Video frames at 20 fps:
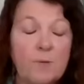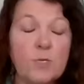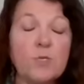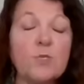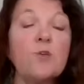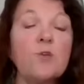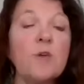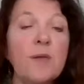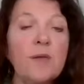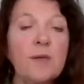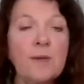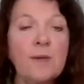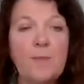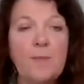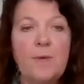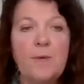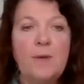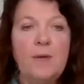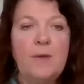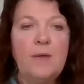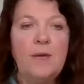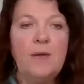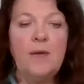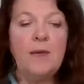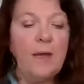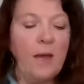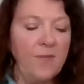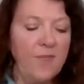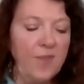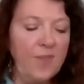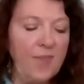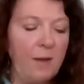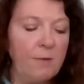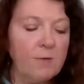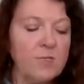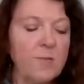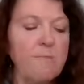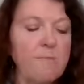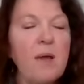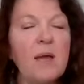it was shocking. I think that
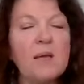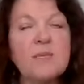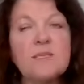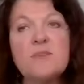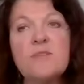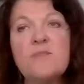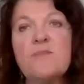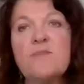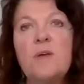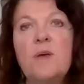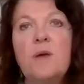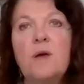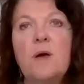was a massive